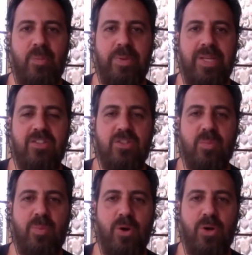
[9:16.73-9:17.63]
I'm a
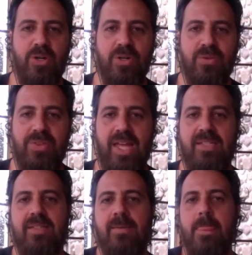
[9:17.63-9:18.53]
big supporter
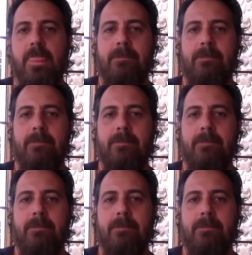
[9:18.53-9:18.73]
of that.